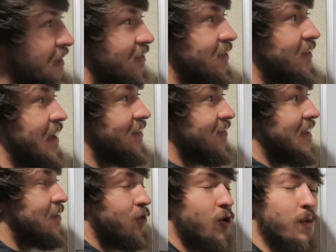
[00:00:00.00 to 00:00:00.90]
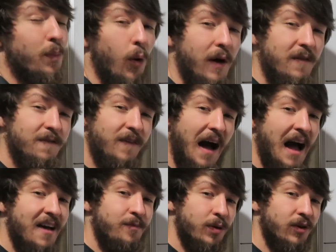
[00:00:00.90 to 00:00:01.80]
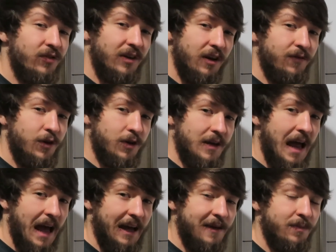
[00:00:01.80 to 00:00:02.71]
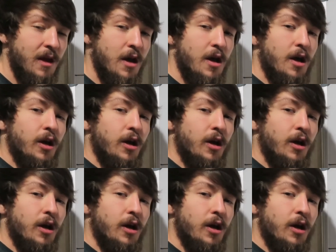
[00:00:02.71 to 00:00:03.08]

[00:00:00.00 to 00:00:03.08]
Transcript: to be 62.5% of your day